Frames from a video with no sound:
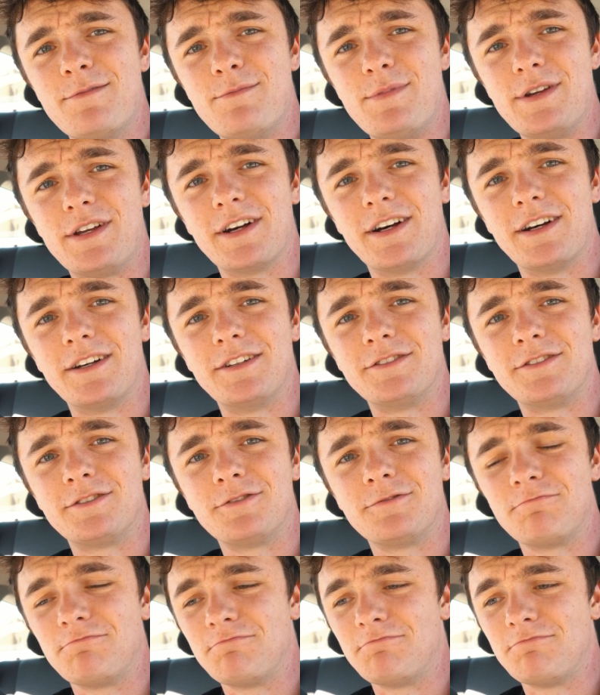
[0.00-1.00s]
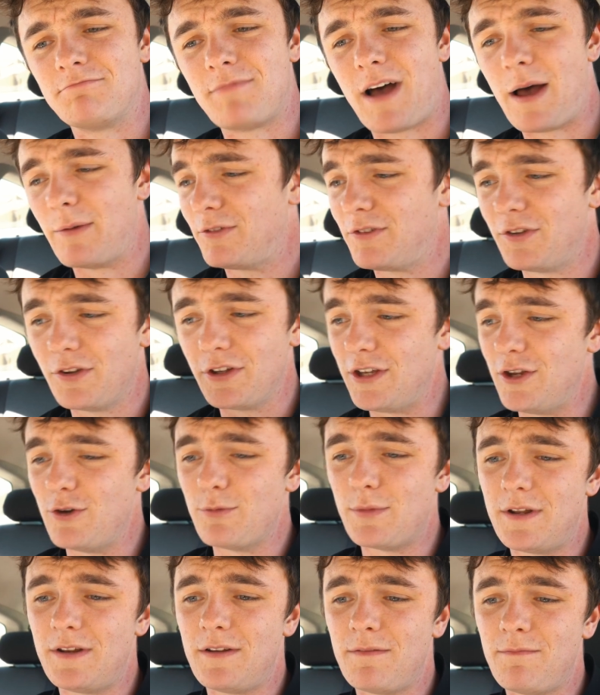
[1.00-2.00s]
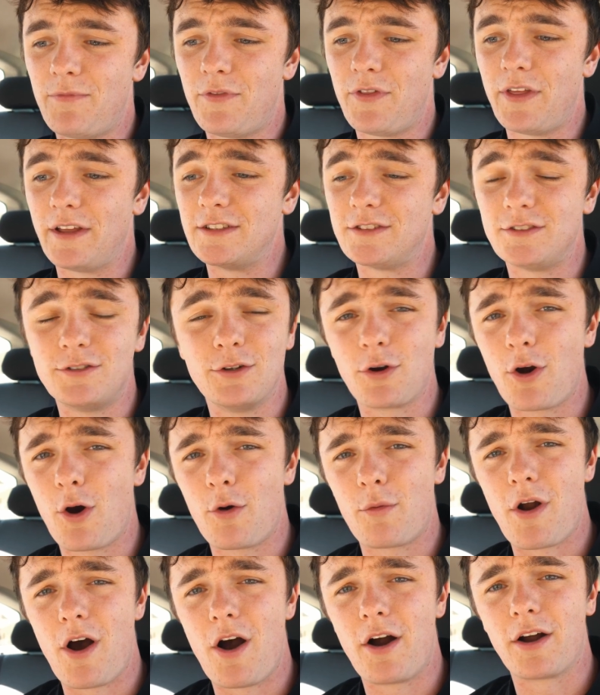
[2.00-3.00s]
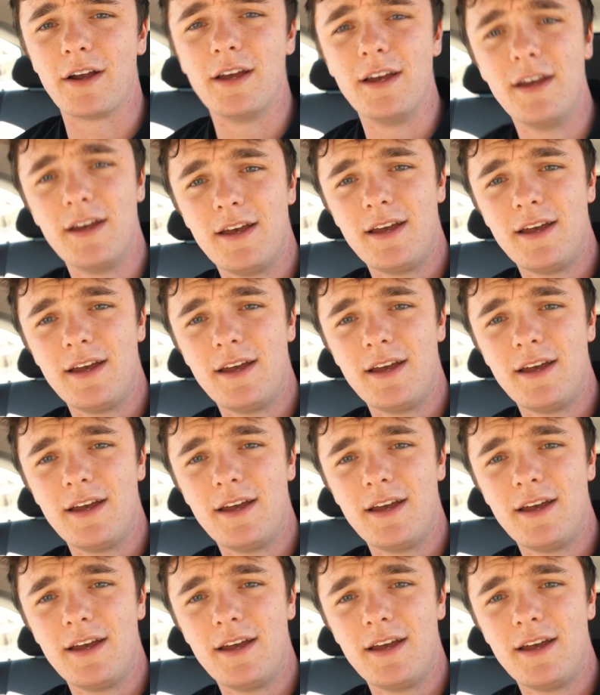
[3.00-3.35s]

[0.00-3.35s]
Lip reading: because I'm still human, things still go wrong,